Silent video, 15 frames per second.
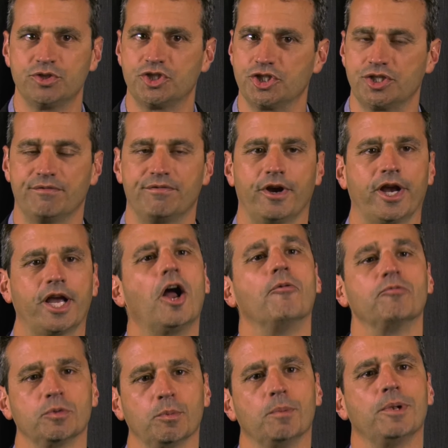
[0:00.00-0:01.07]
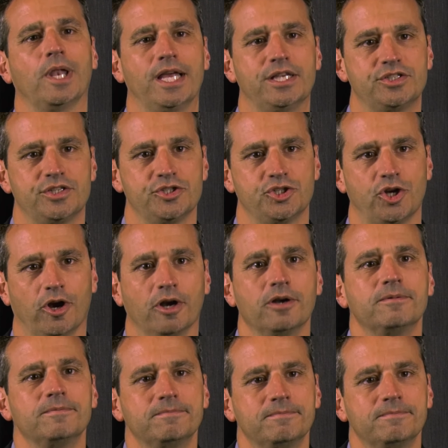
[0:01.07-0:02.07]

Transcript: it was just a very comfortable place to start.